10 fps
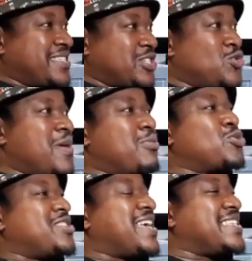your
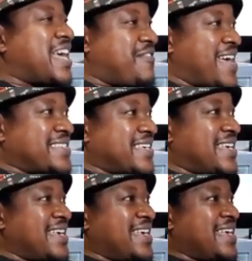propensity to be able to take his
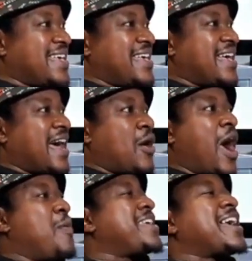advice,
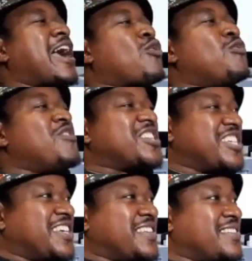how you
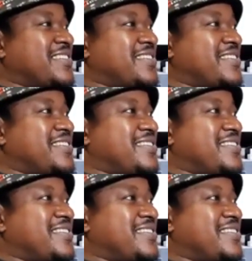get a conviction.